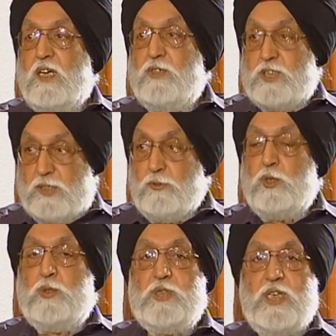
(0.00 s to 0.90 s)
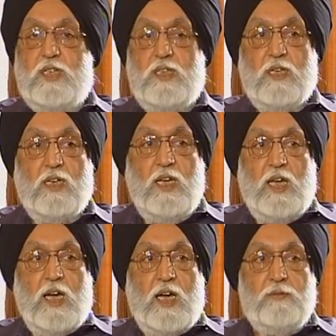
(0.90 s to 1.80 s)
which I want to say here,
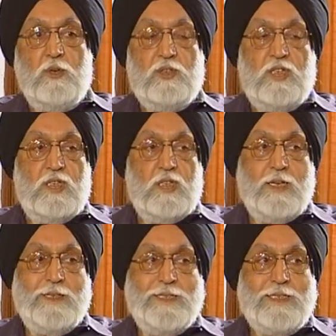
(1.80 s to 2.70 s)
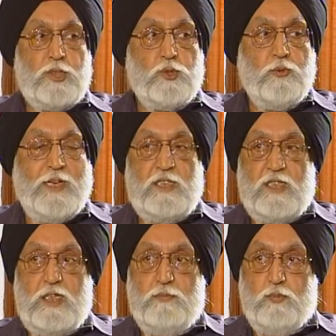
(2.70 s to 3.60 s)
I wanted at least 20